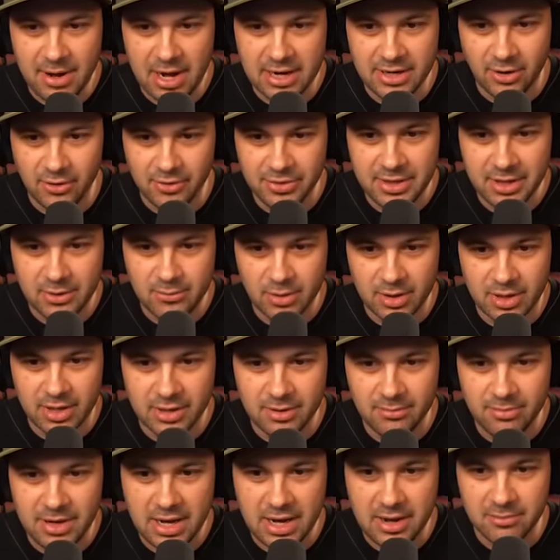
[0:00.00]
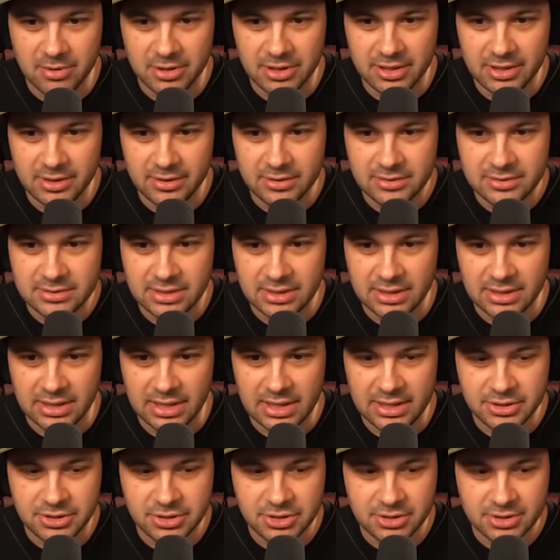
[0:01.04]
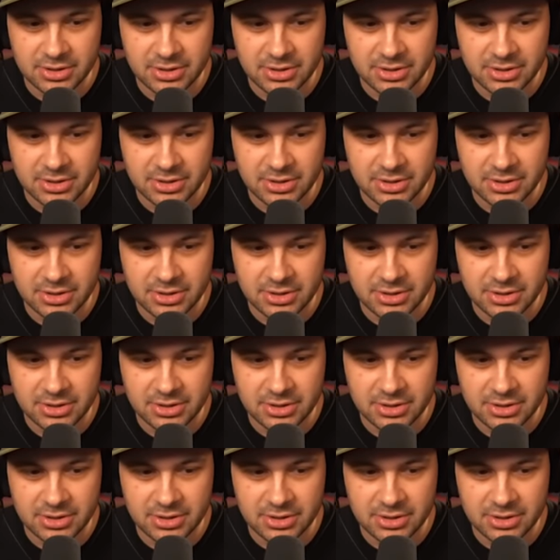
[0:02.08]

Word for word: I don't think we're gonna be able to glitch